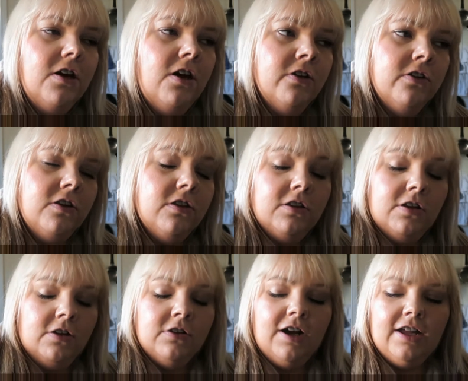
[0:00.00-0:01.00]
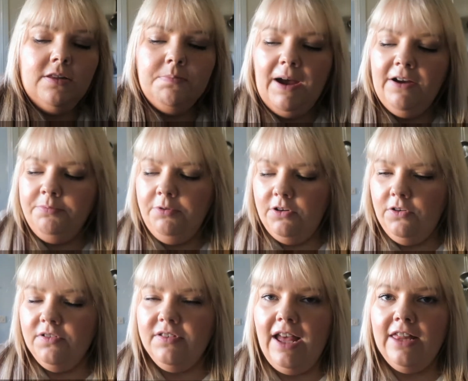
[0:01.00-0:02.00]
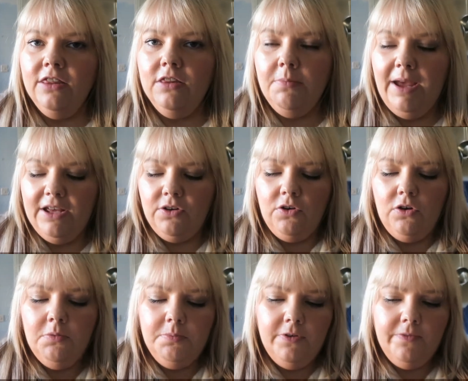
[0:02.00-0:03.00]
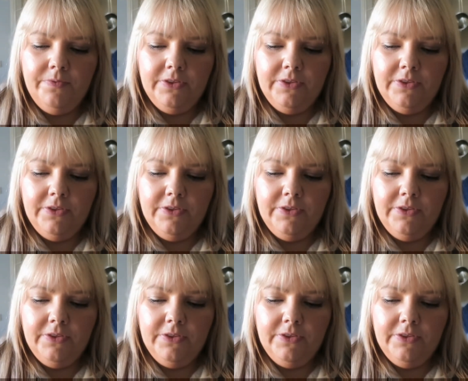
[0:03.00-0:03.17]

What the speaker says: on like the bath products and the makeup.